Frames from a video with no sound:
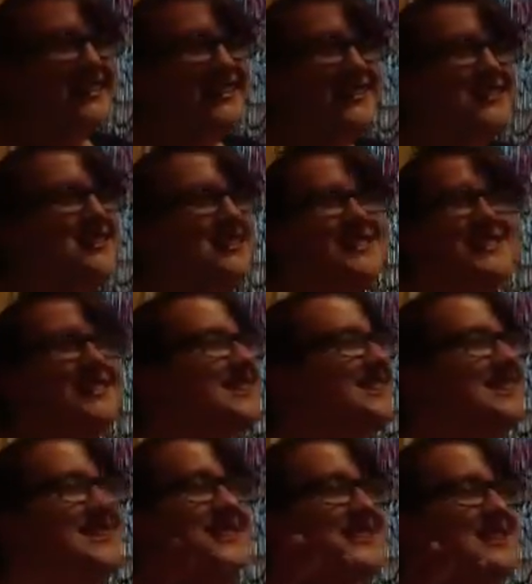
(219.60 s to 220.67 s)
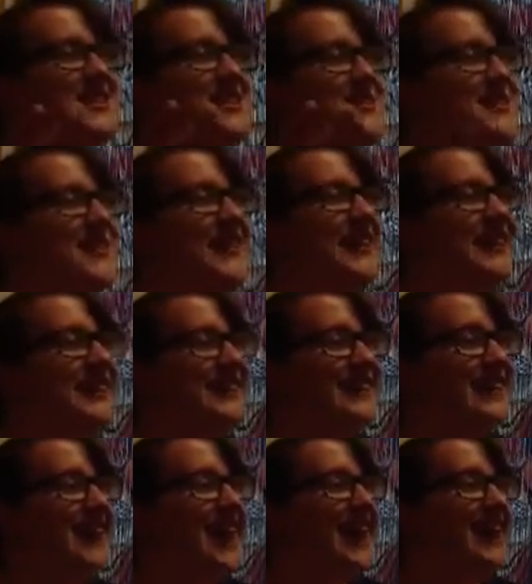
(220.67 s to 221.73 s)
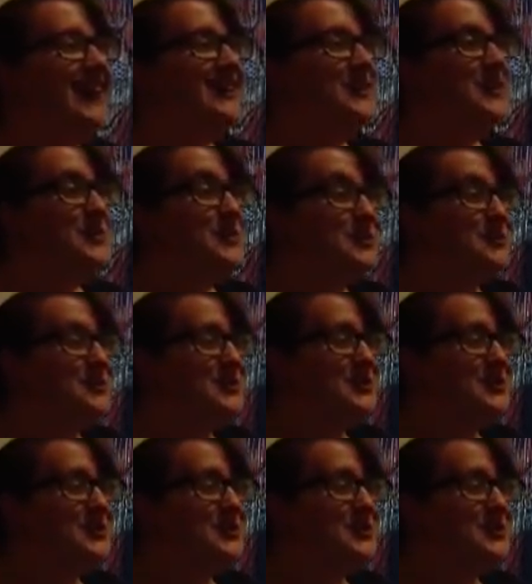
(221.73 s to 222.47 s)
it's so fun. And you'd almost be